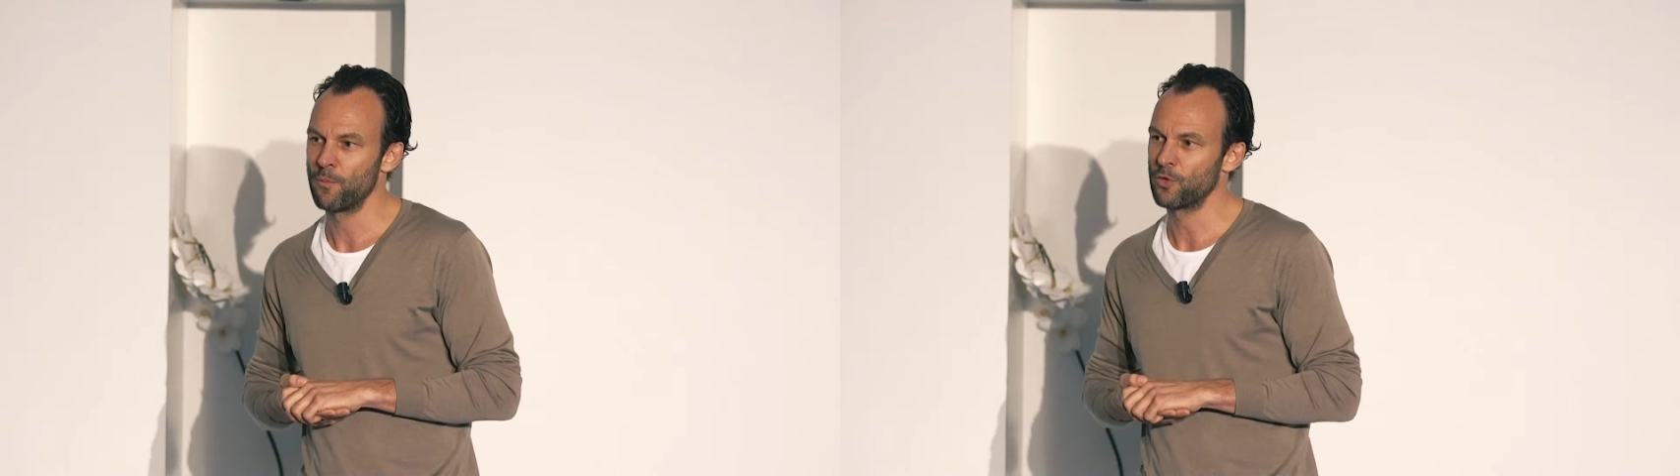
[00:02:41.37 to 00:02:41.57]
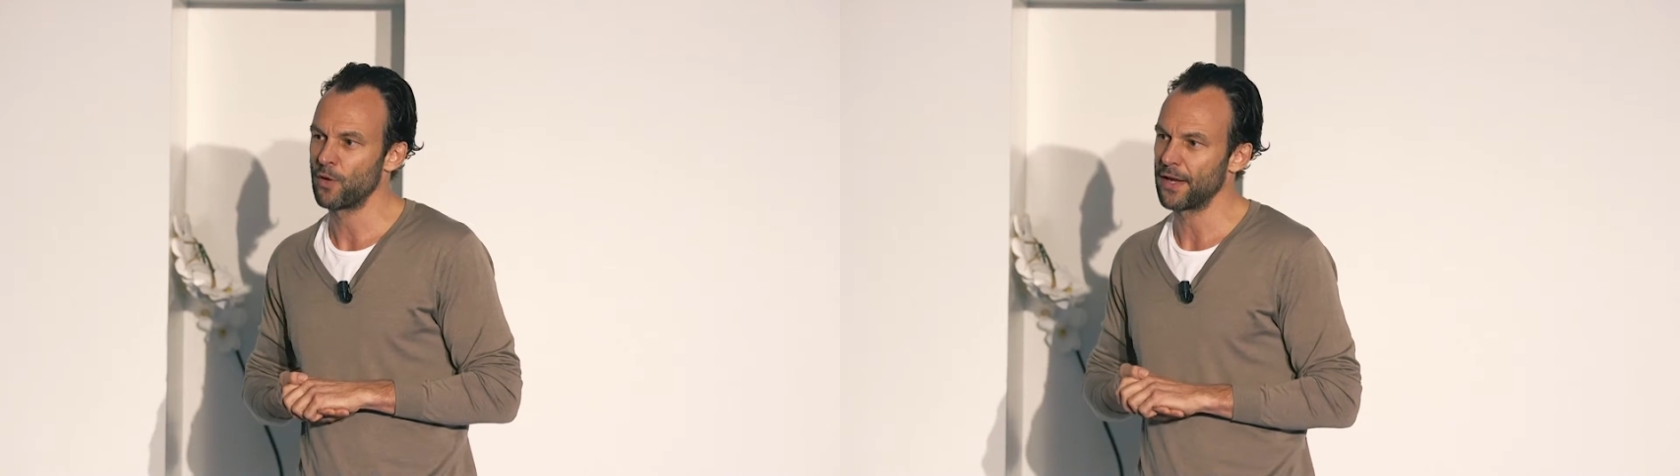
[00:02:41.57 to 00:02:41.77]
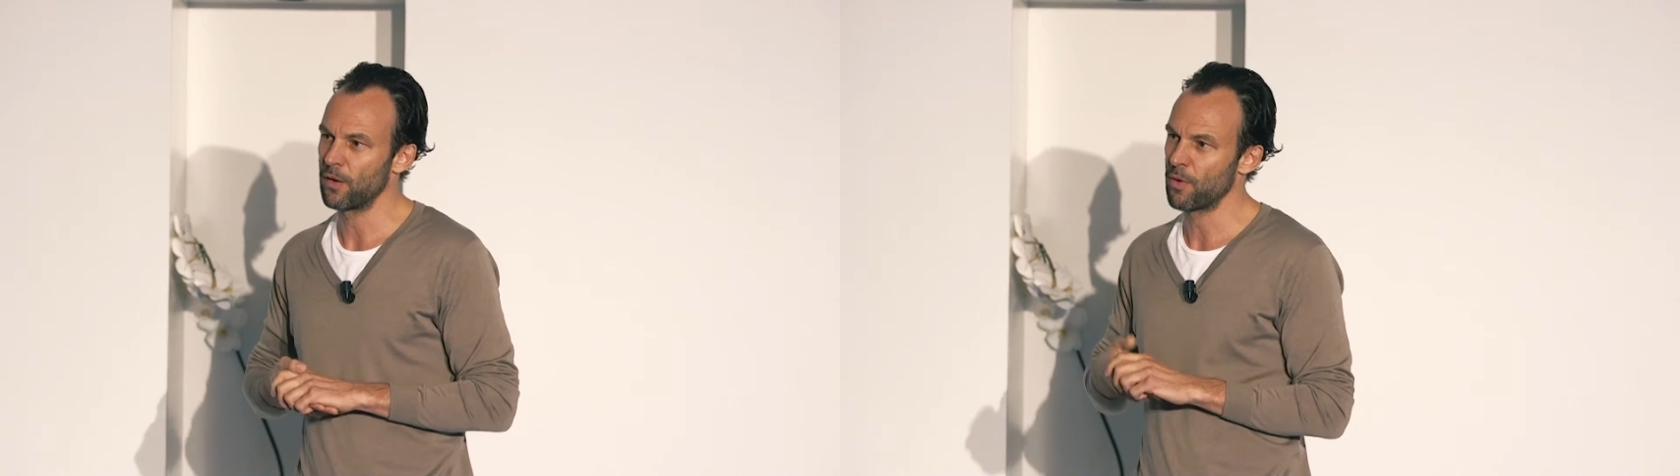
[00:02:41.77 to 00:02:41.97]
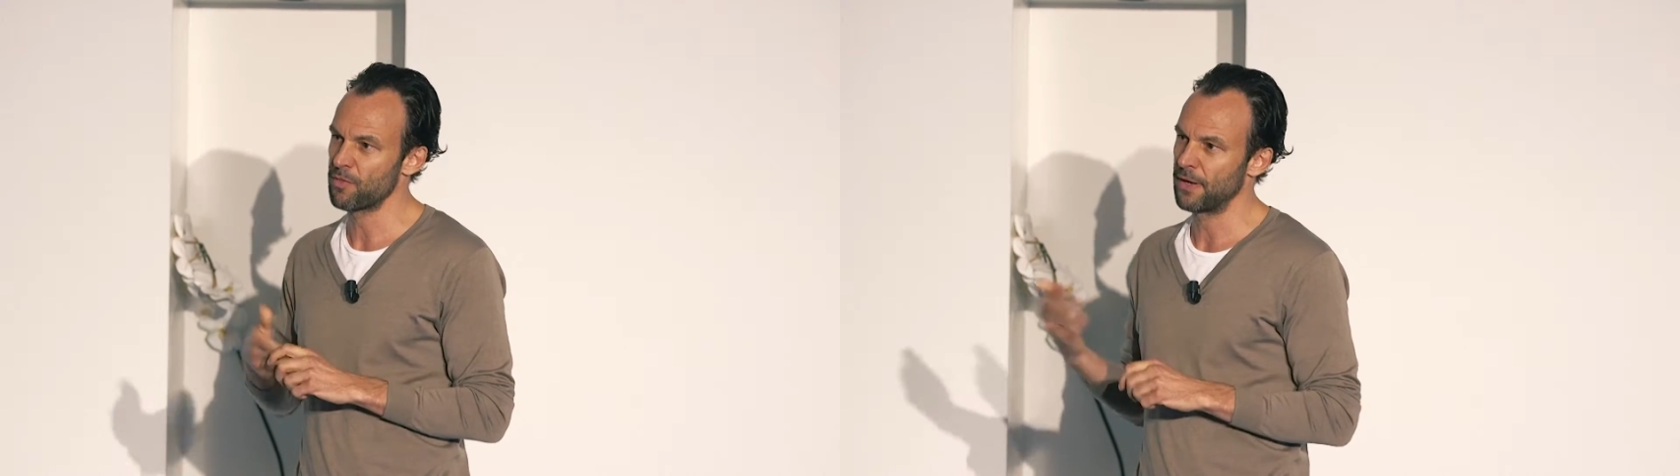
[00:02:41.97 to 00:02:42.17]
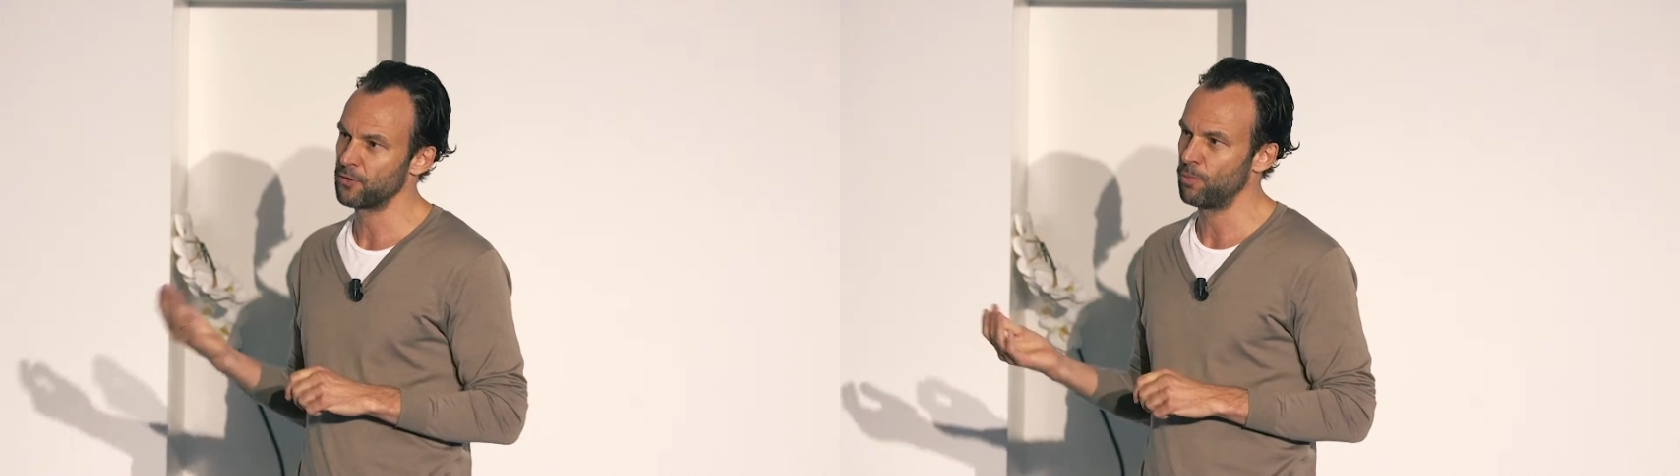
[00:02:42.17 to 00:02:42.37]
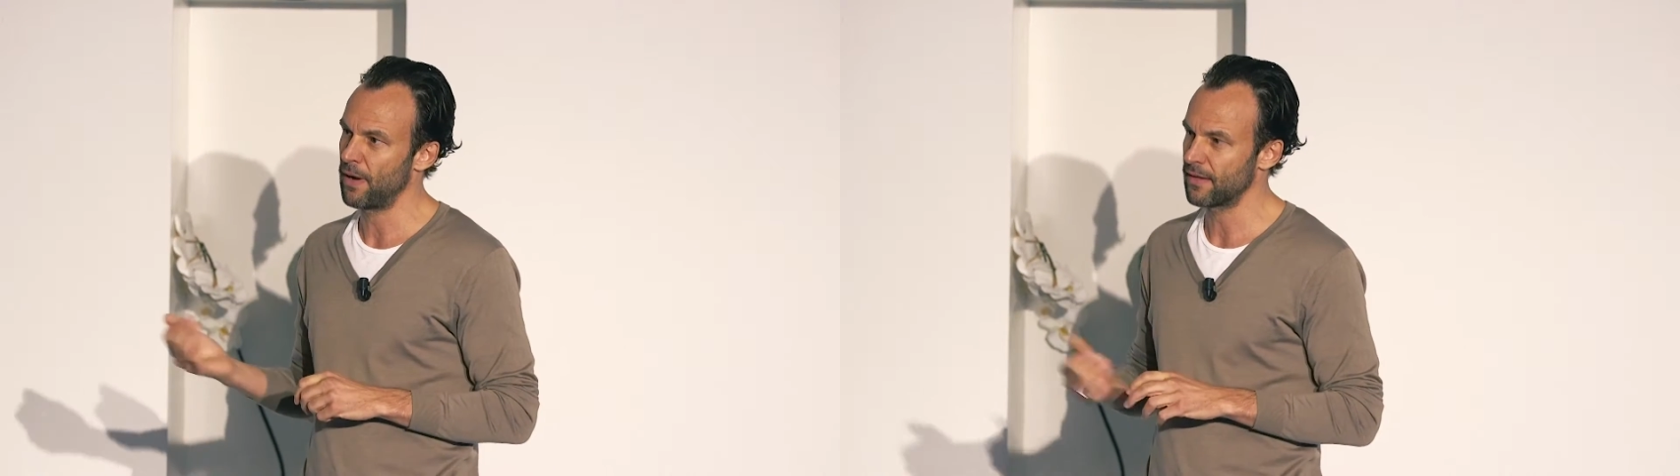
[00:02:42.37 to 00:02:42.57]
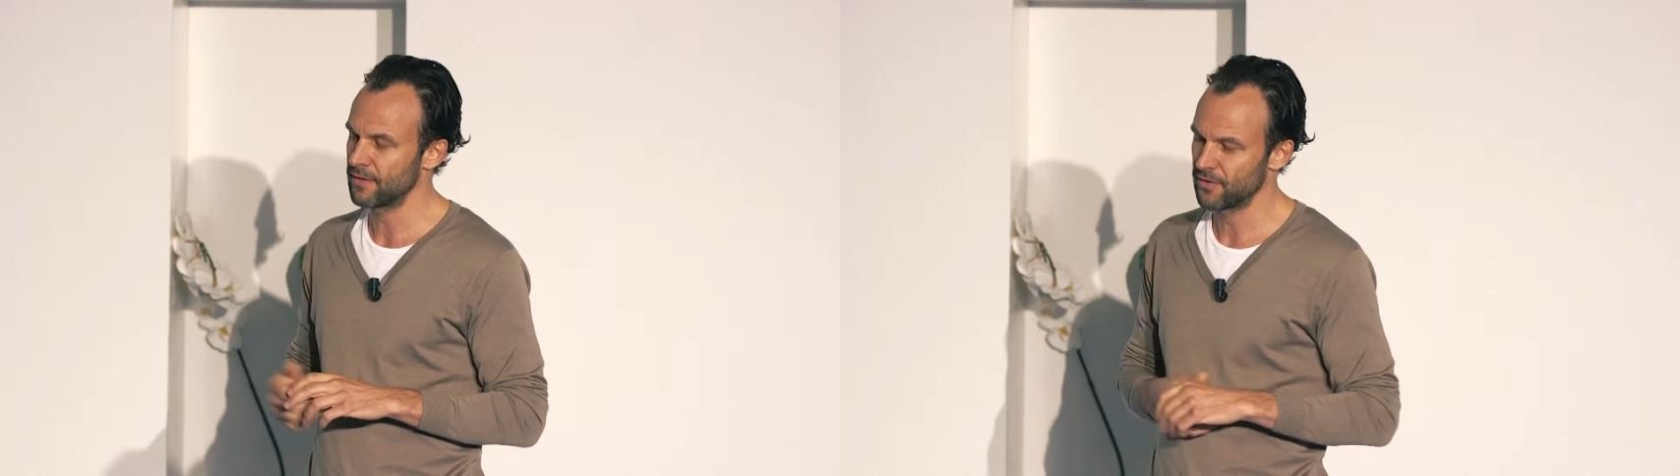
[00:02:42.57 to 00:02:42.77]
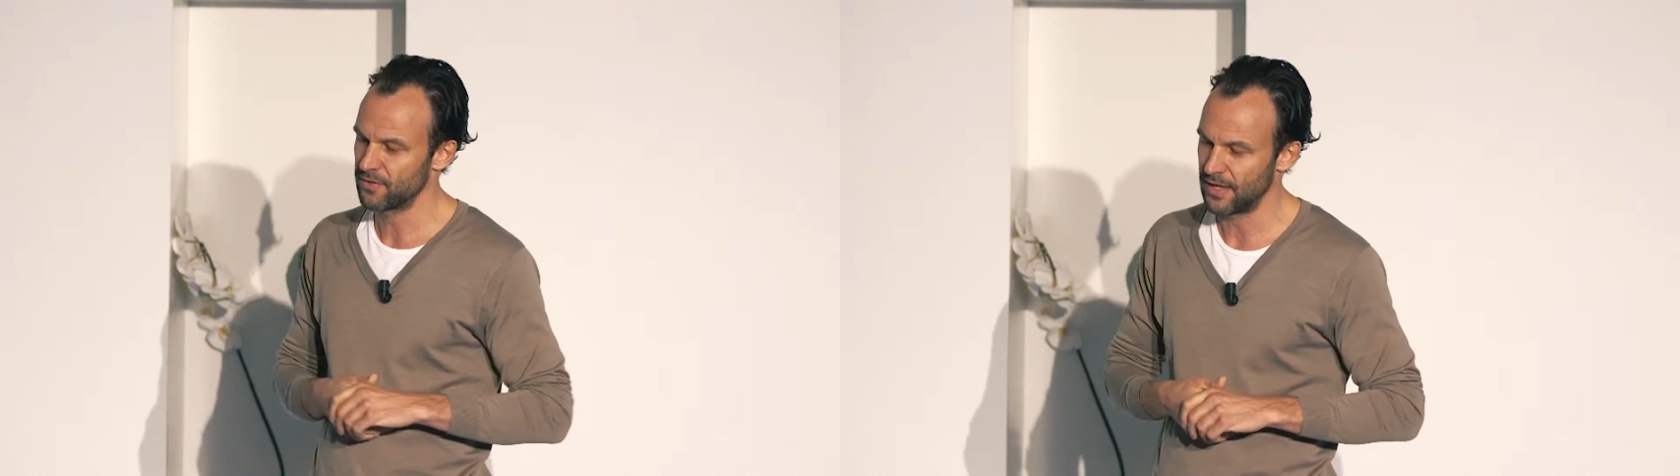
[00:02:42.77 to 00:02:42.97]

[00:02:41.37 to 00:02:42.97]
together with my two partners,